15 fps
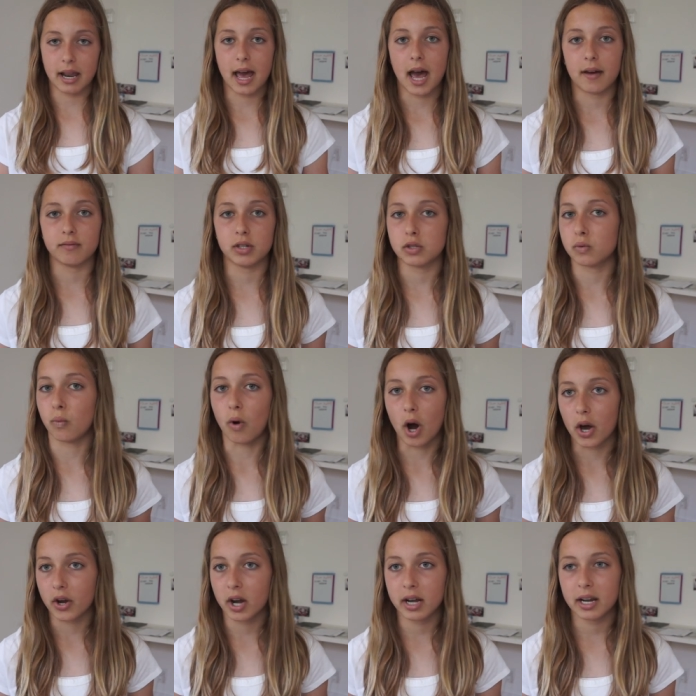have just
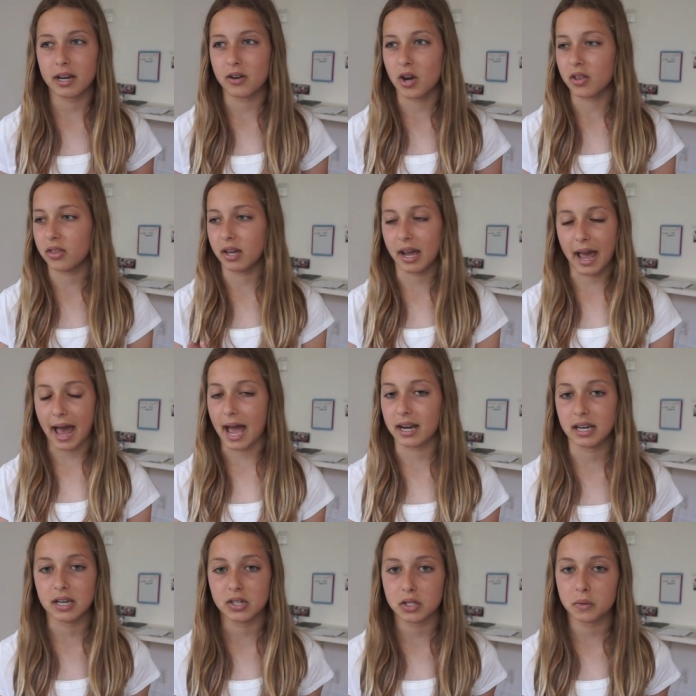water in it, nothing
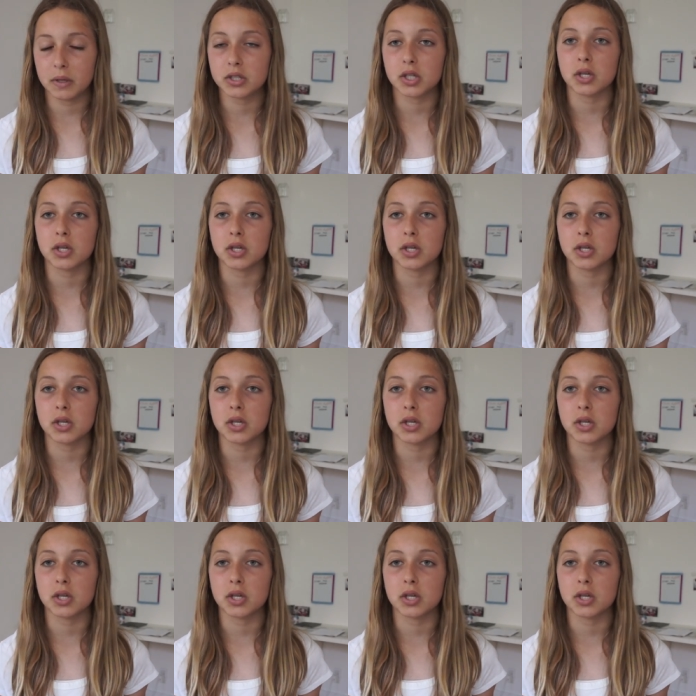added into it.